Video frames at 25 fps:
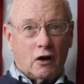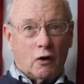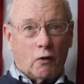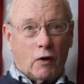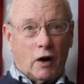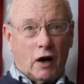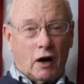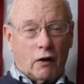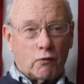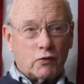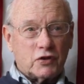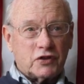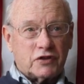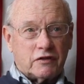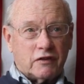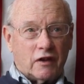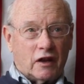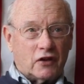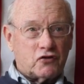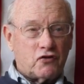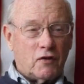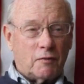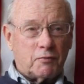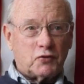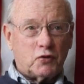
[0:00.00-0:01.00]
Well, it was a
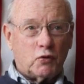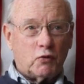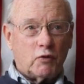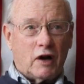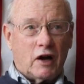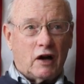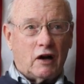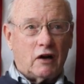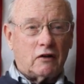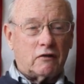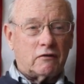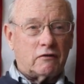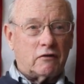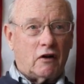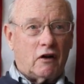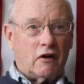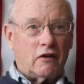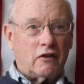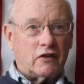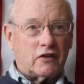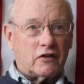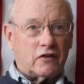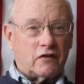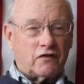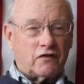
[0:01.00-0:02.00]
trip to on the